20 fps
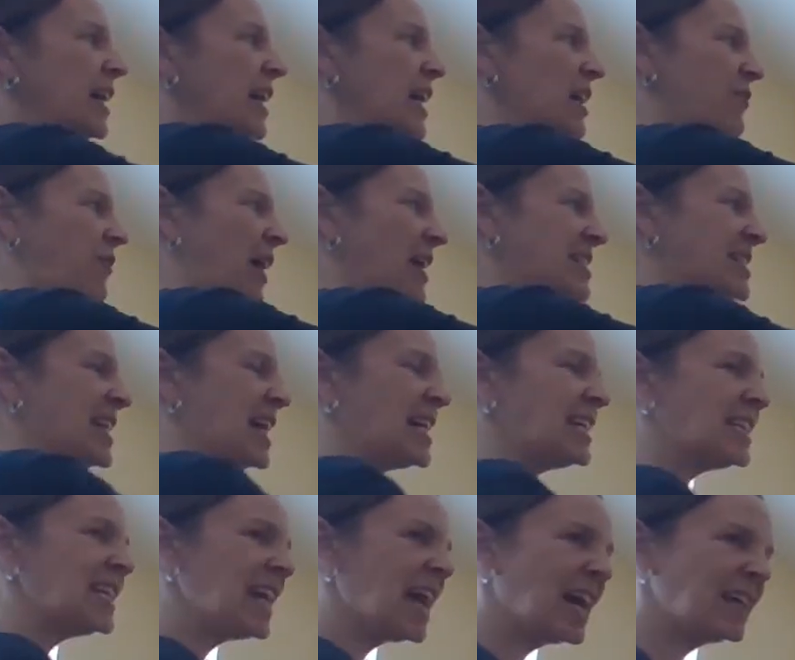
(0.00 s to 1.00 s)
If I
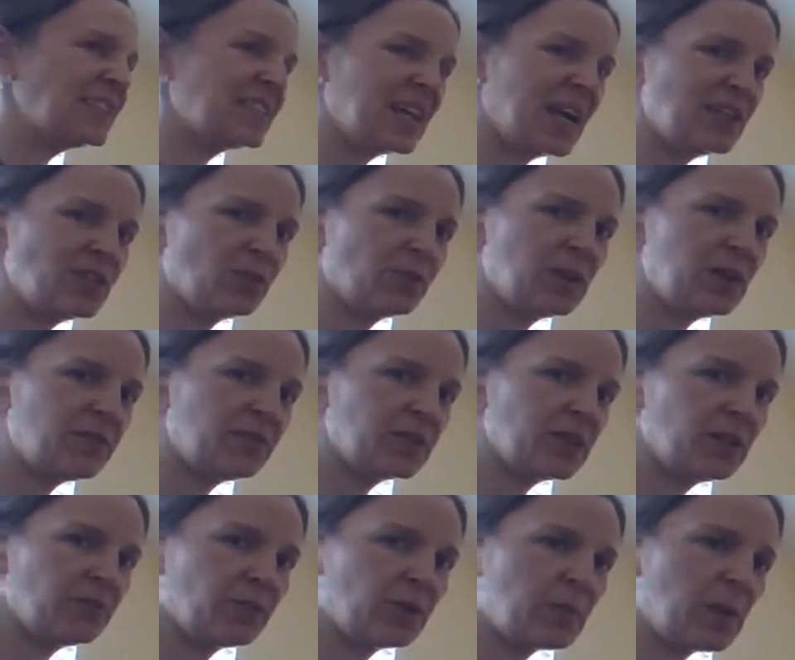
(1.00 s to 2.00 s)
take the
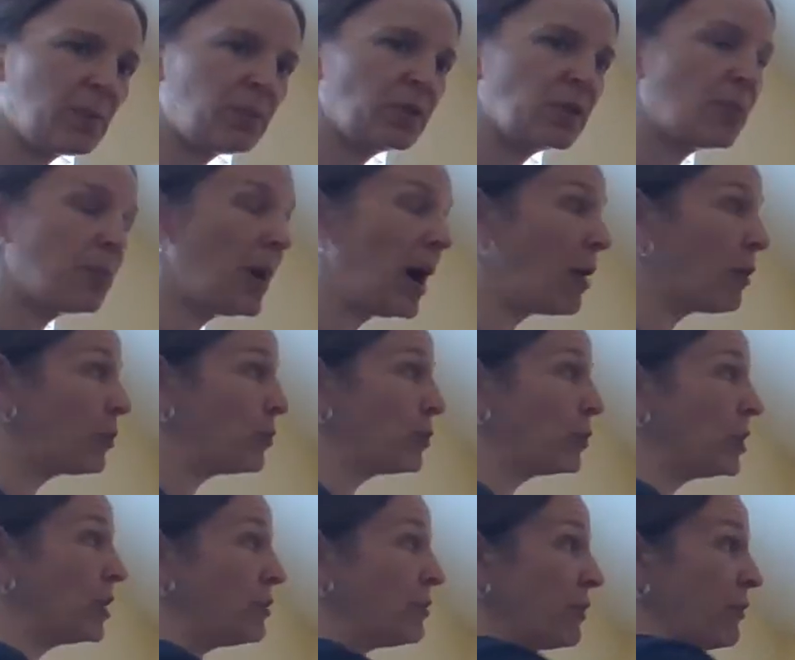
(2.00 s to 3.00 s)
antiderivative, remember the power
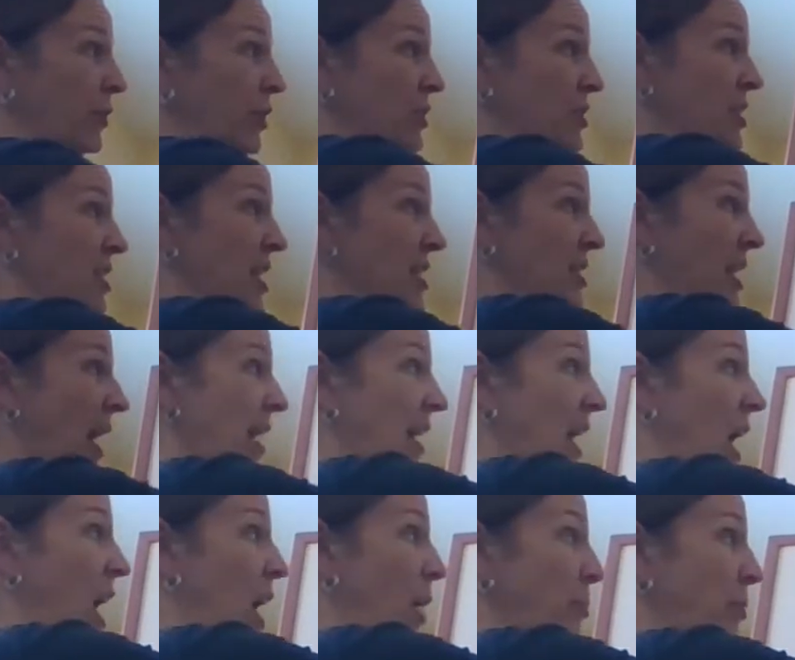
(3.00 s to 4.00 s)
rule in reverse says I
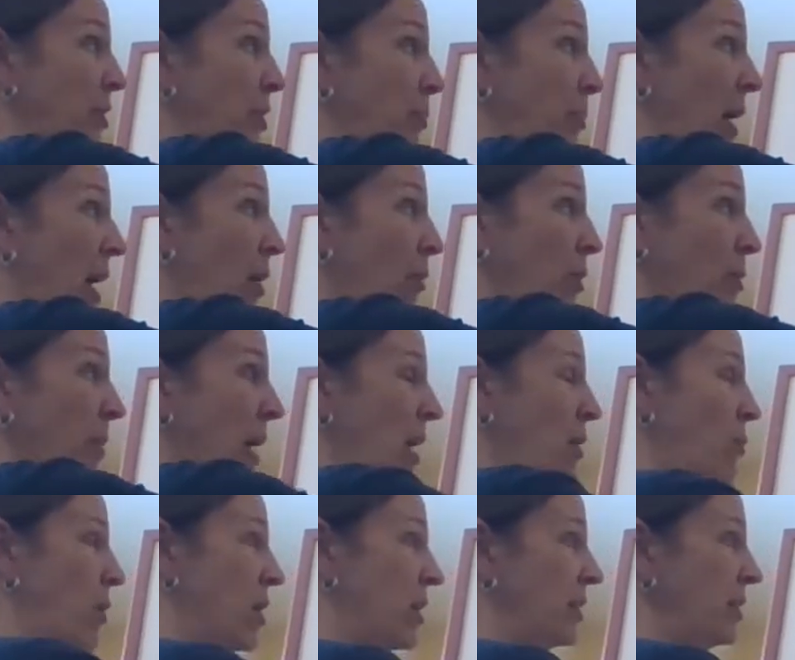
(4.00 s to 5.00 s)
up the power by
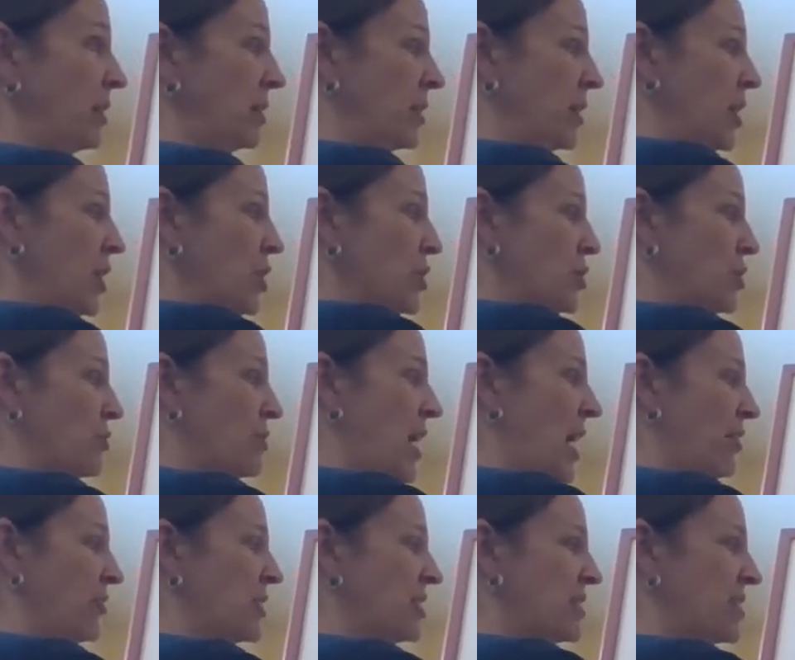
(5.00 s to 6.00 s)
1. So
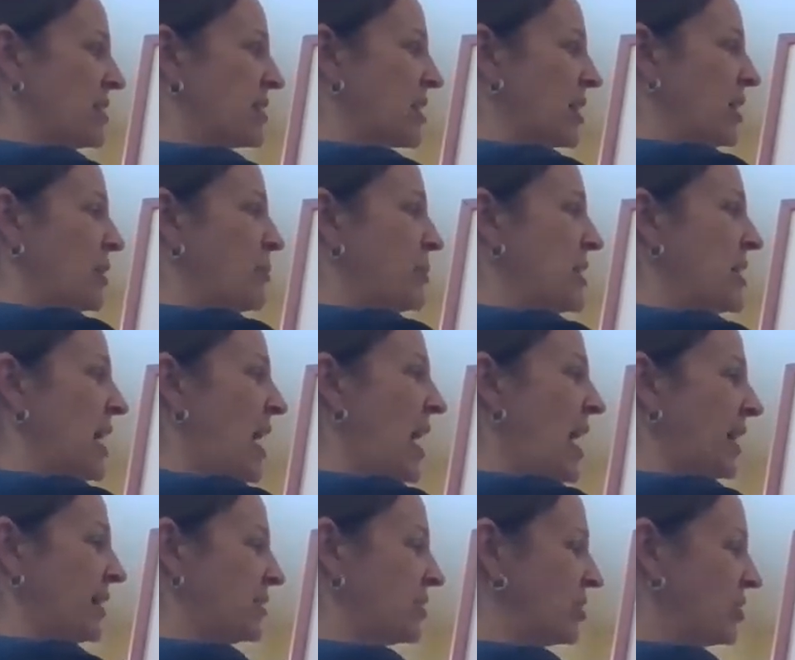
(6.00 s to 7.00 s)
now this is going to be
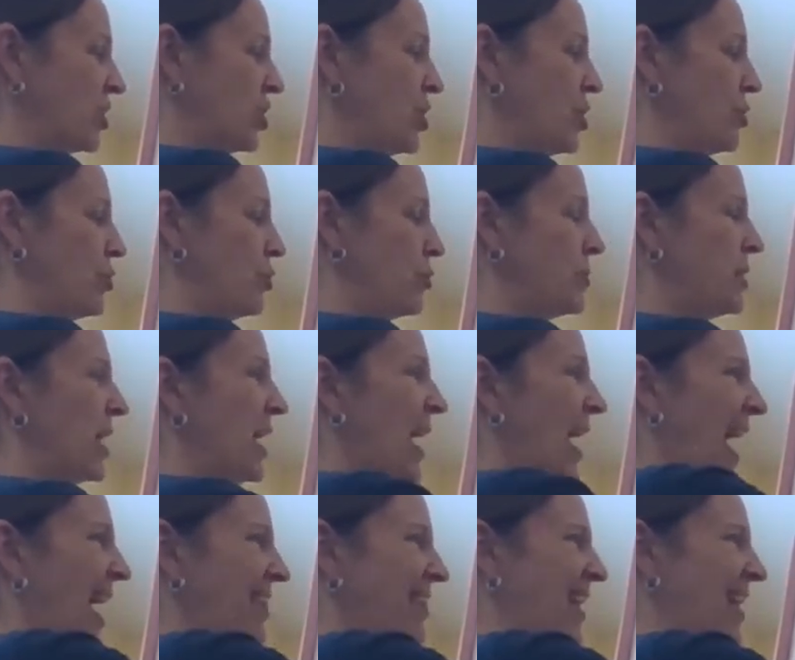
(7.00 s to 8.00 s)
x cubed,
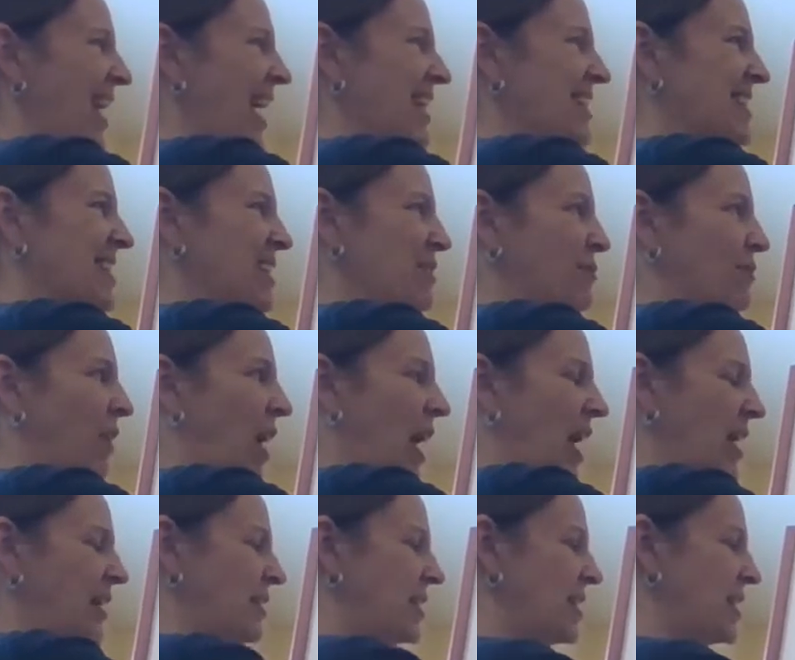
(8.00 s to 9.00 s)
and then I
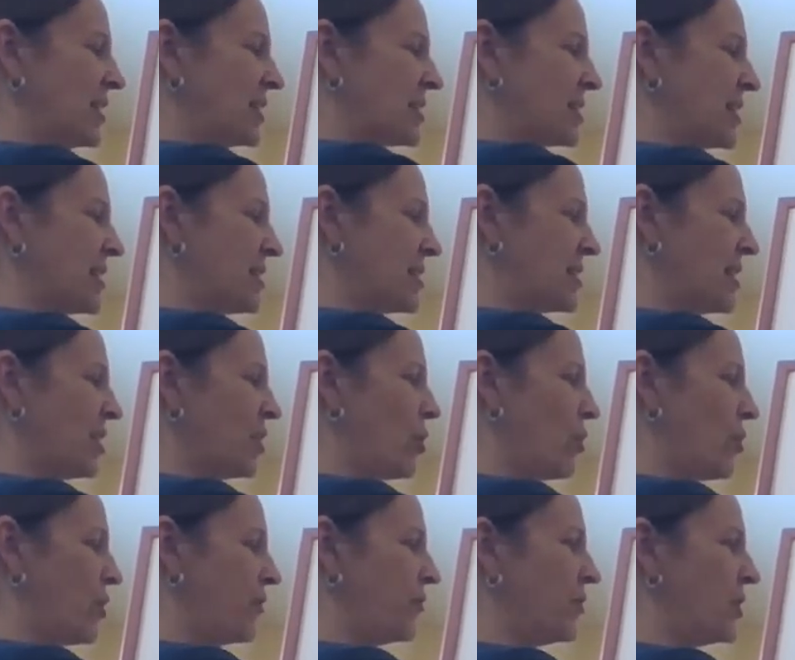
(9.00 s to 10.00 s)
divide the existing
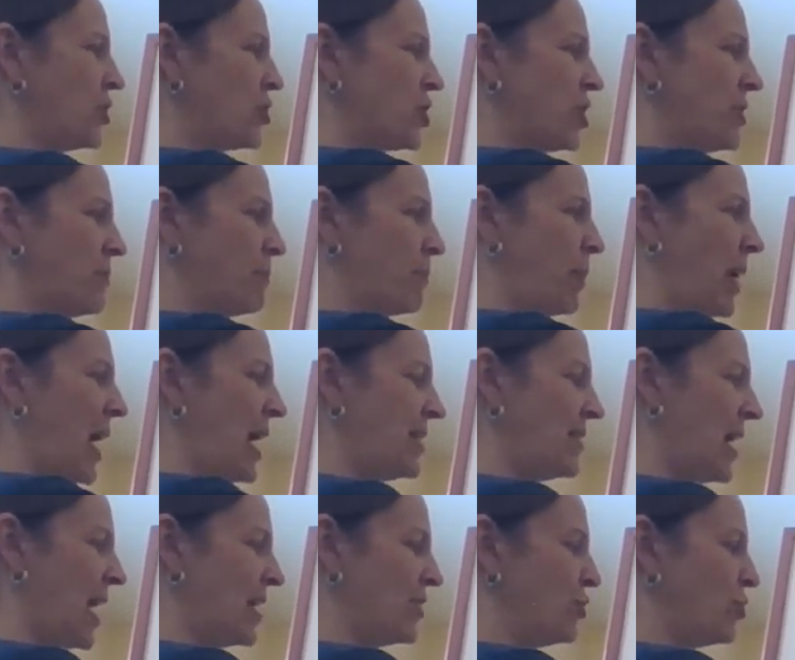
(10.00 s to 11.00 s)
coefficient by
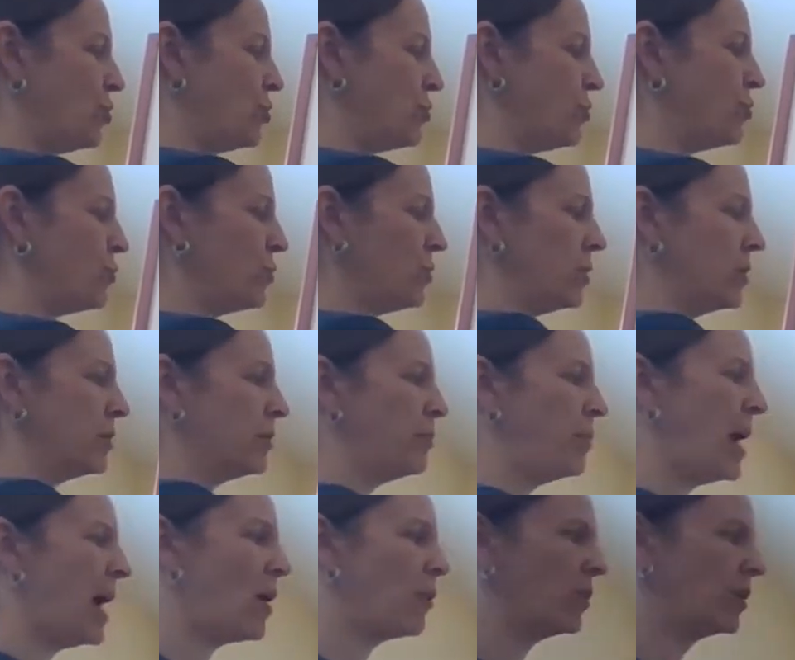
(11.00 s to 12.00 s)
that new
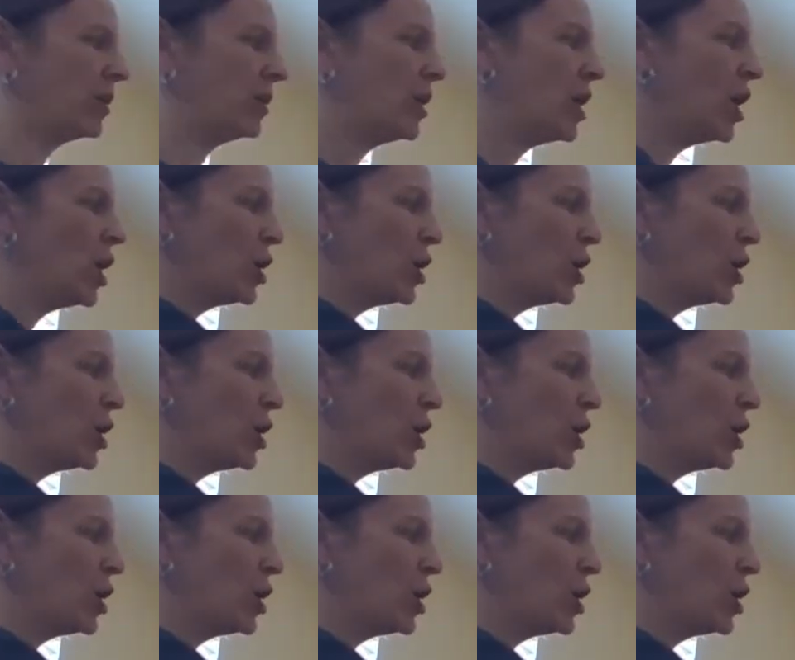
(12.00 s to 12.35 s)
power.